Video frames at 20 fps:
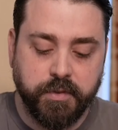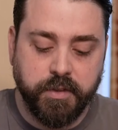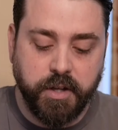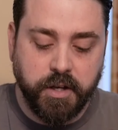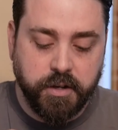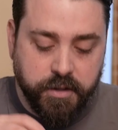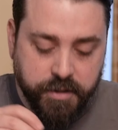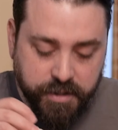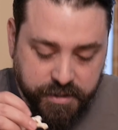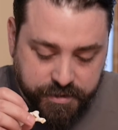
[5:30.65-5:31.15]

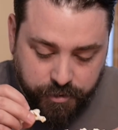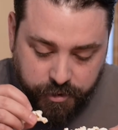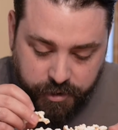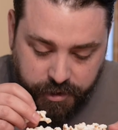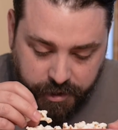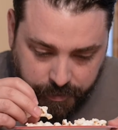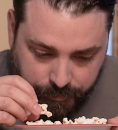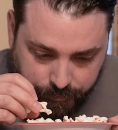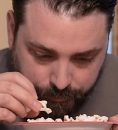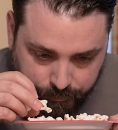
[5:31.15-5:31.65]
None of these
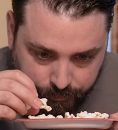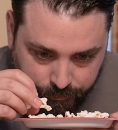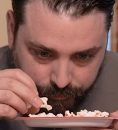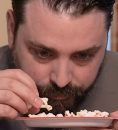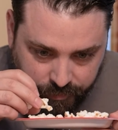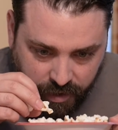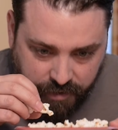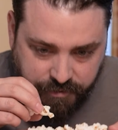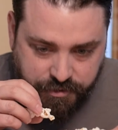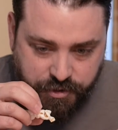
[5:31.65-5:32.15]
really
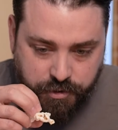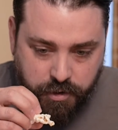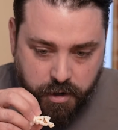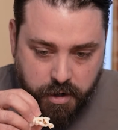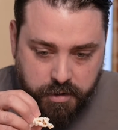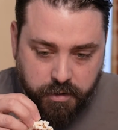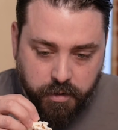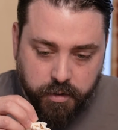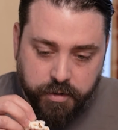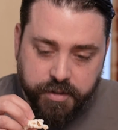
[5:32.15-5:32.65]
have
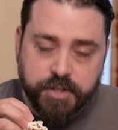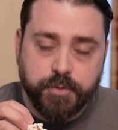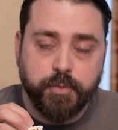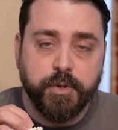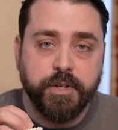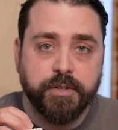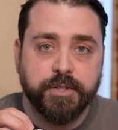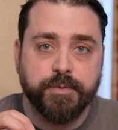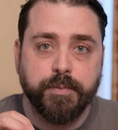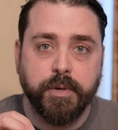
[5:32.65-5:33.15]
strong, oh, this
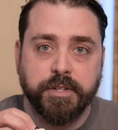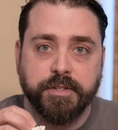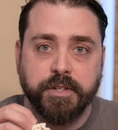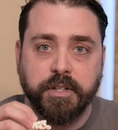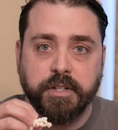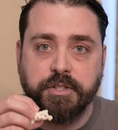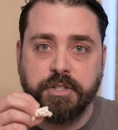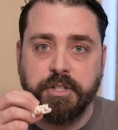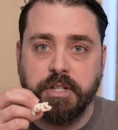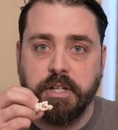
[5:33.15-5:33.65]
one smells
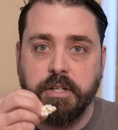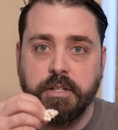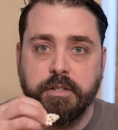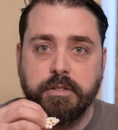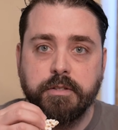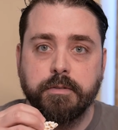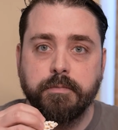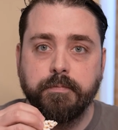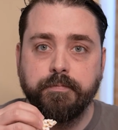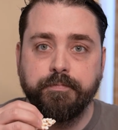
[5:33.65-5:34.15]
like
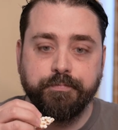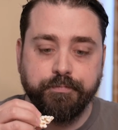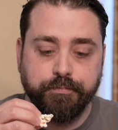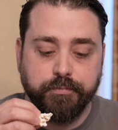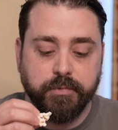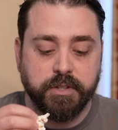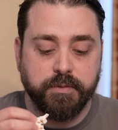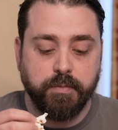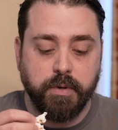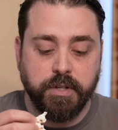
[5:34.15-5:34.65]
cheese.
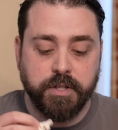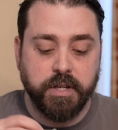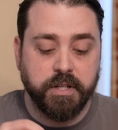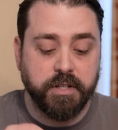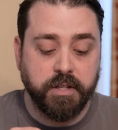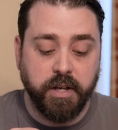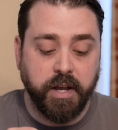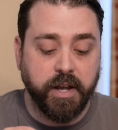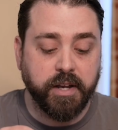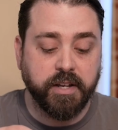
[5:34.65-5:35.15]
The smell,
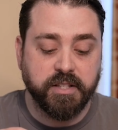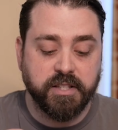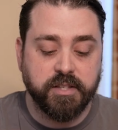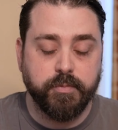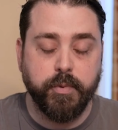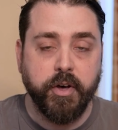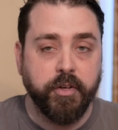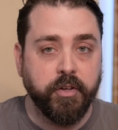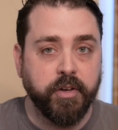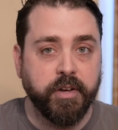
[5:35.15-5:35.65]
yeah, I can
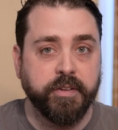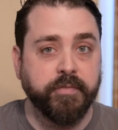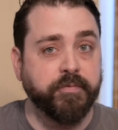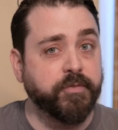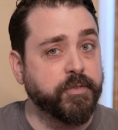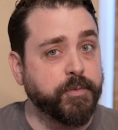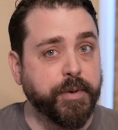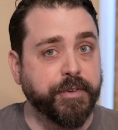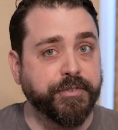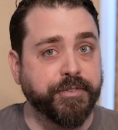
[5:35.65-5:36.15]
smell it.
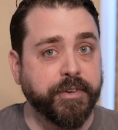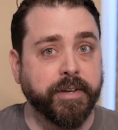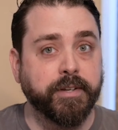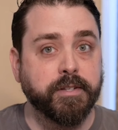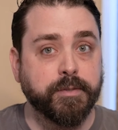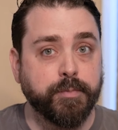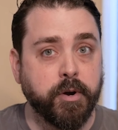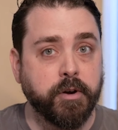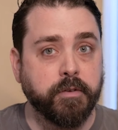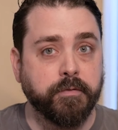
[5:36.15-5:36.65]
It smells like
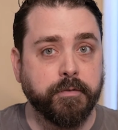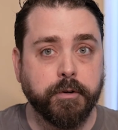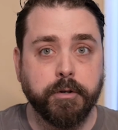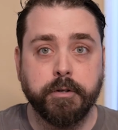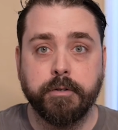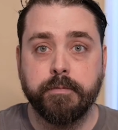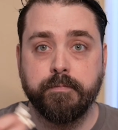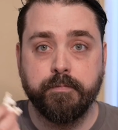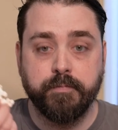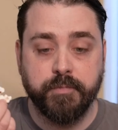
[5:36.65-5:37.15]
Smart
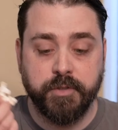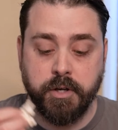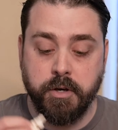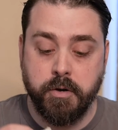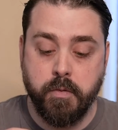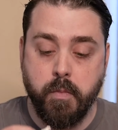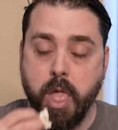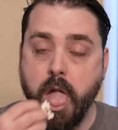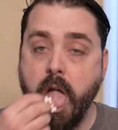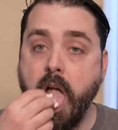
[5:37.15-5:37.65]
Food,
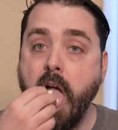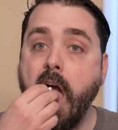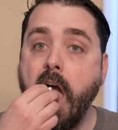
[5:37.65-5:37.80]
so.